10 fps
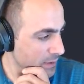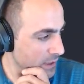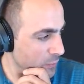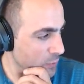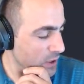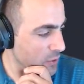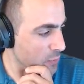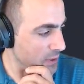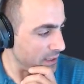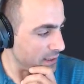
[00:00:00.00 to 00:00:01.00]
we are
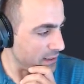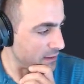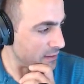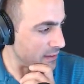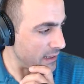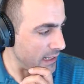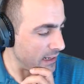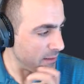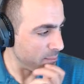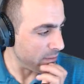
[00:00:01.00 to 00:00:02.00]
reading it
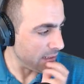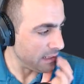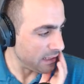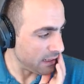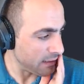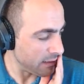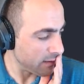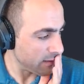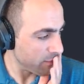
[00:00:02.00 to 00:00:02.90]
line by line.